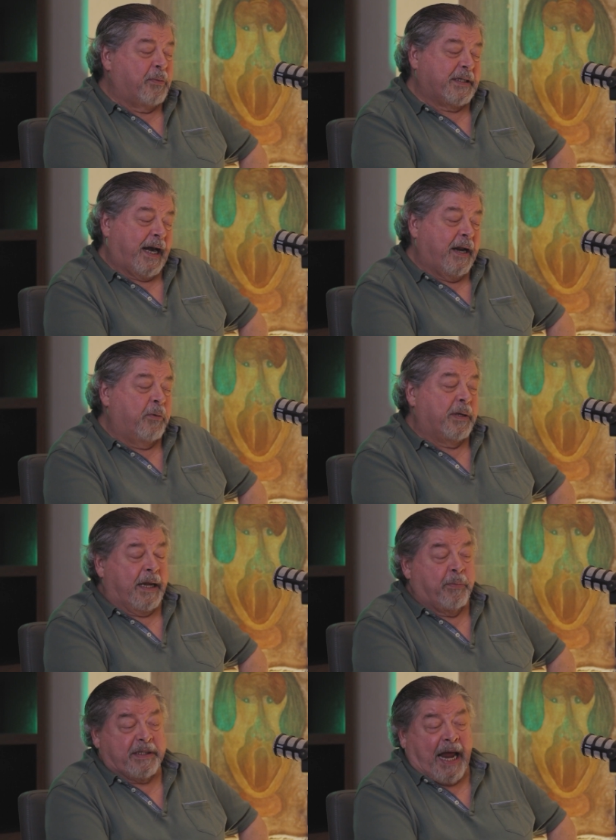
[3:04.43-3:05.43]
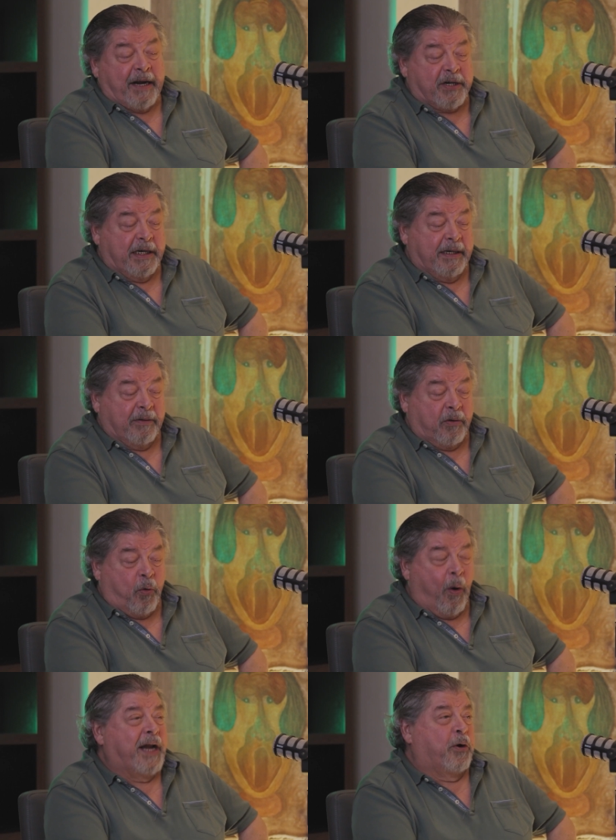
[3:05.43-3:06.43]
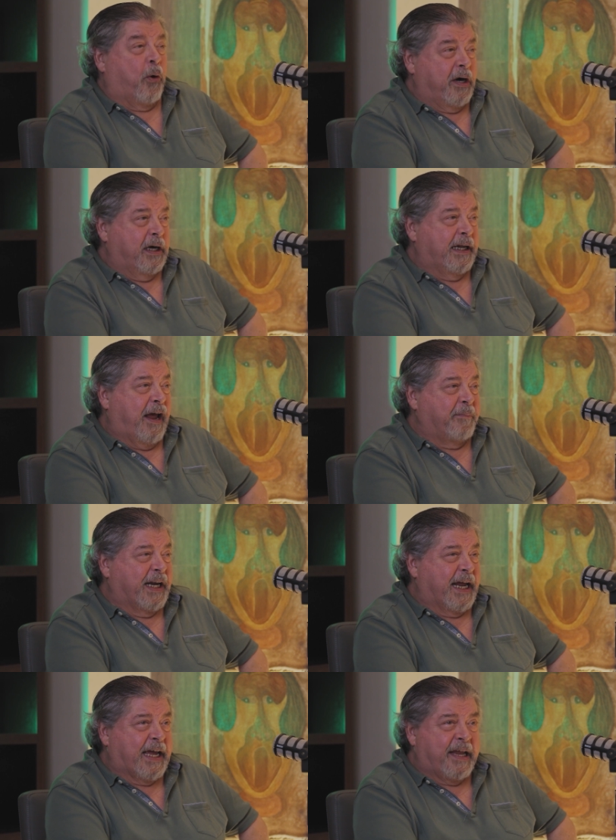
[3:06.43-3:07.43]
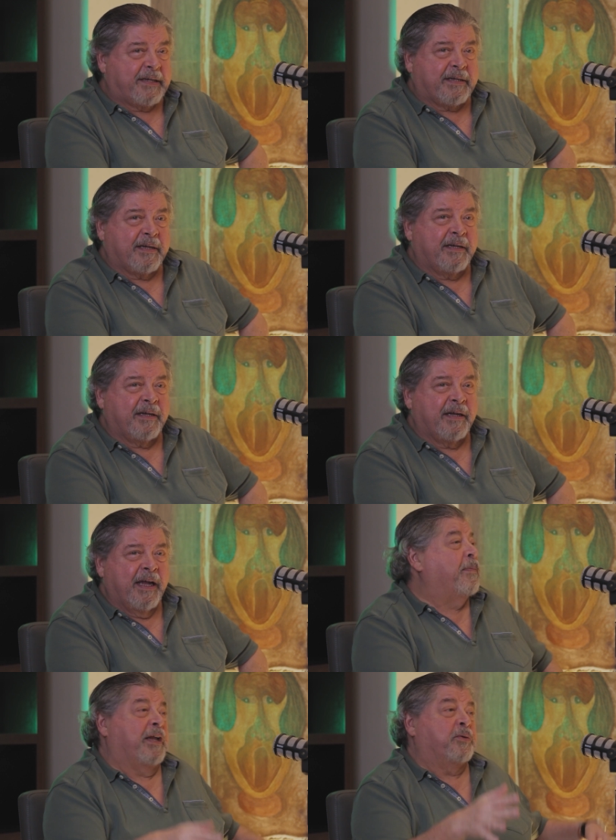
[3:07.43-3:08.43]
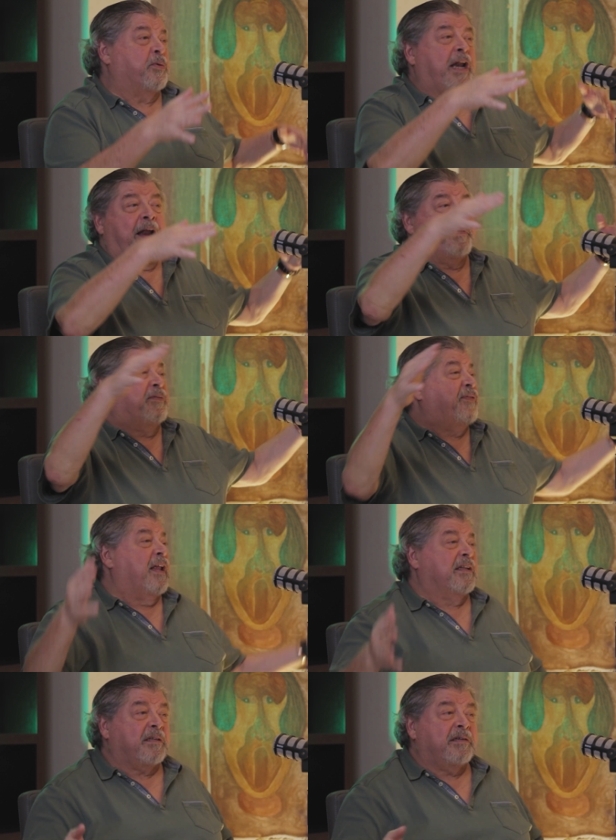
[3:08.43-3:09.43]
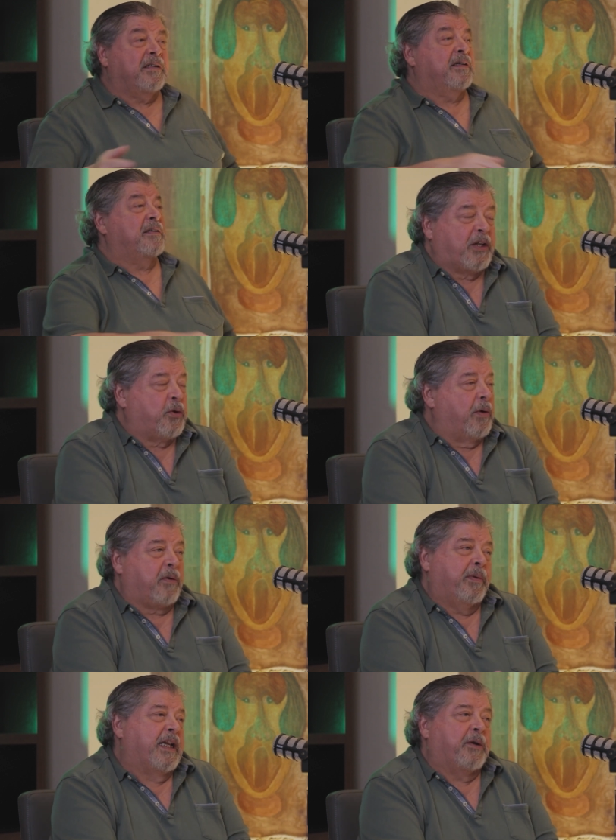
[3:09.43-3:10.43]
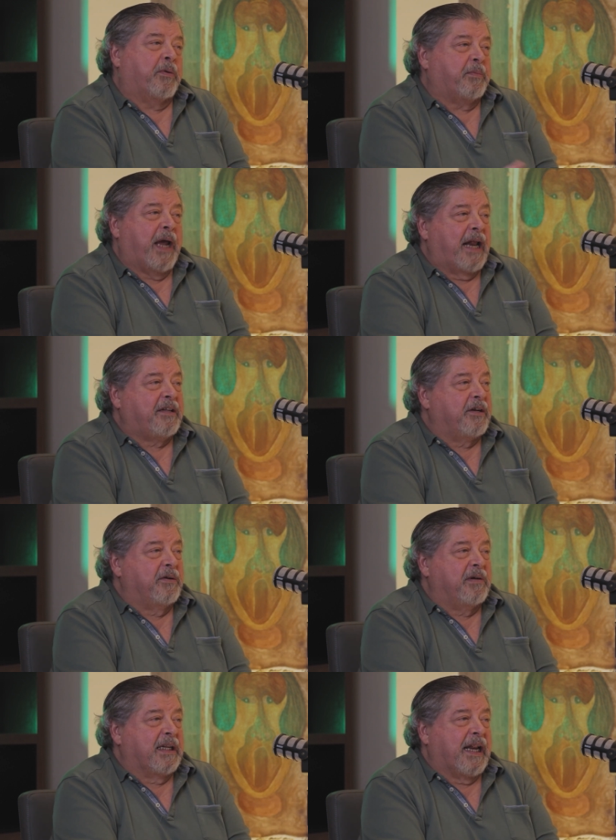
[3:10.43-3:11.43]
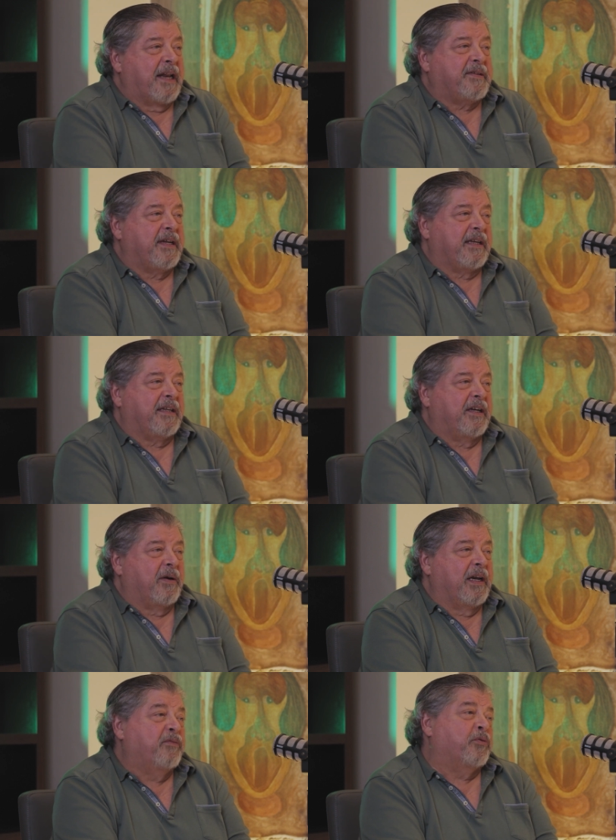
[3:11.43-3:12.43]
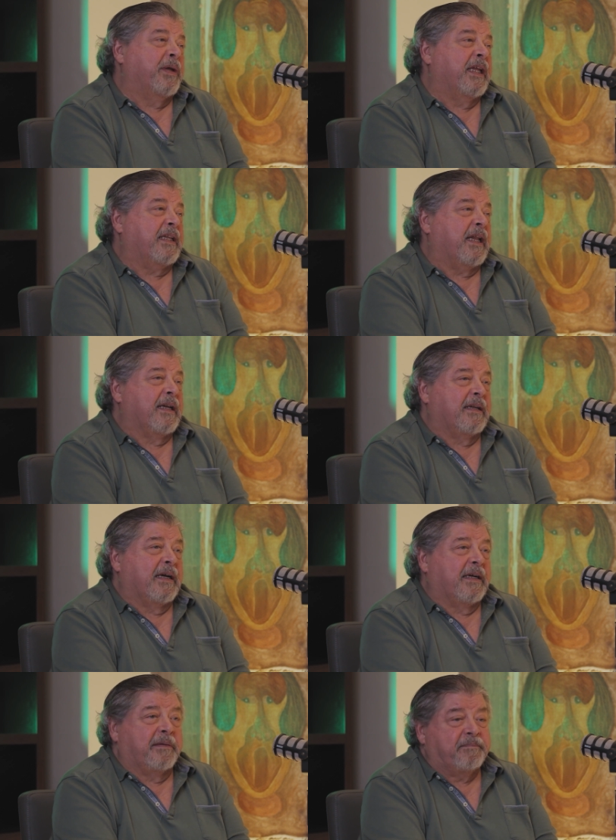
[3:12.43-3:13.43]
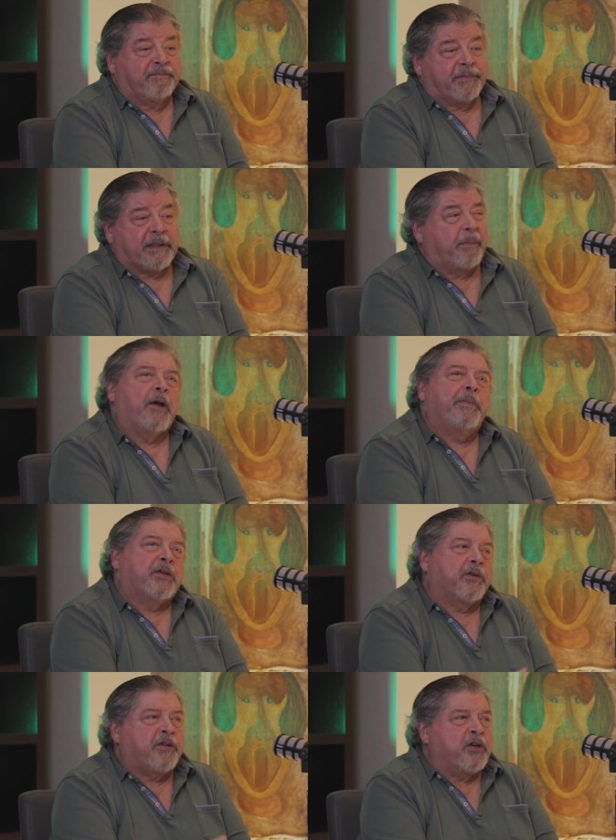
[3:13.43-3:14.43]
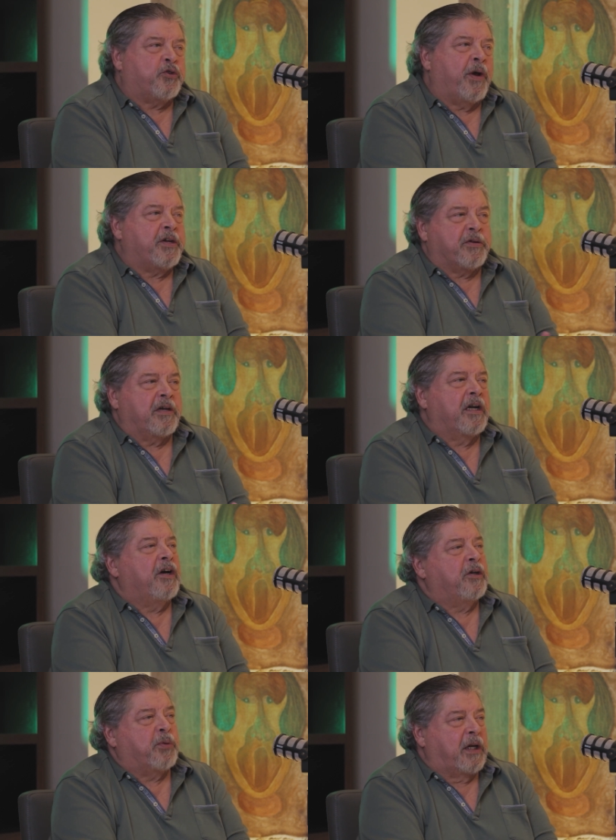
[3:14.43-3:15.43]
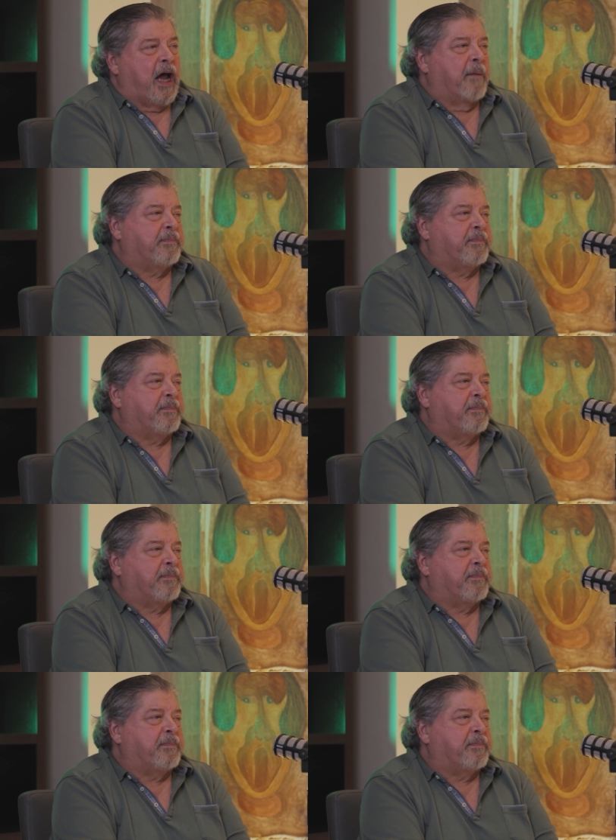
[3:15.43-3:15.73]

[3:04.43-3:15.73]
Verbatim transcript: no, the blanket. Was, it was. It was actually quite orderly. I mean, I guess any rumblings would not be felt. We just went to work. We did what we had to do, and that's it. You know, lived with it, and uh, when you come into a situation, you learn to